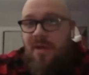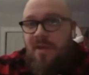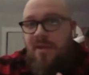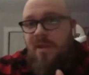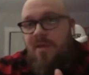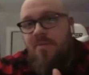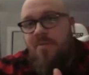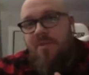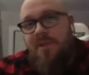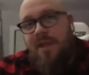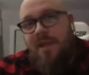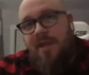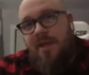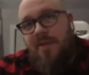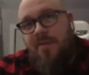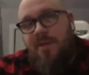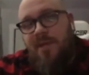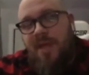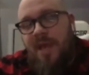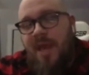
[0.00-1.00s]
then playing
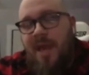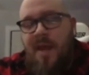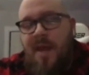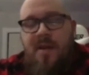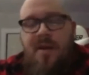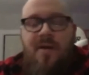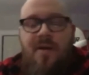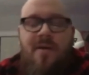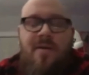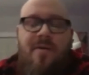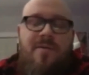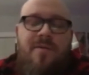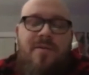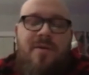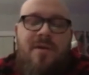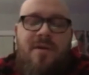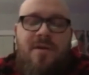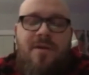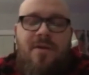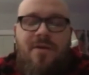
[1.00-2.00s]
piano
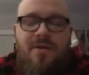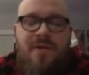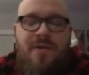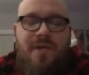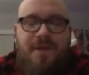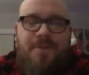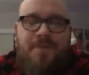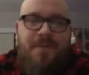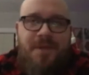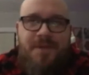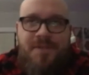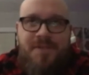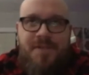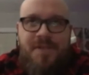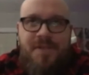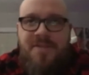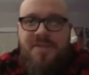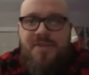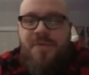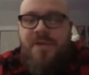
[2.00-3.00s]
or like,
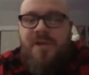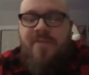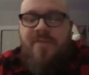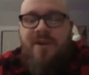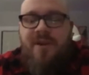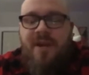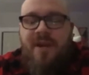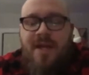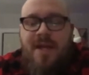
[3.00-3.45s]
synths or whatever.